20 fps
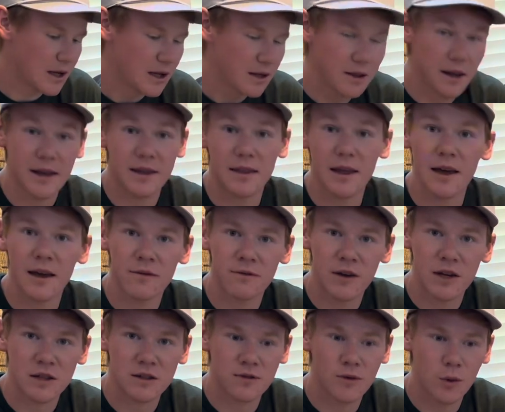like the
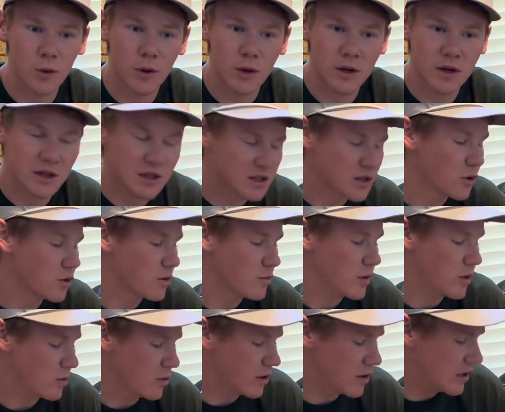FX4 is going to
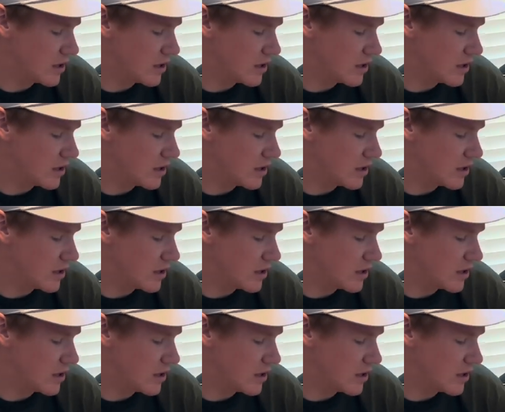be really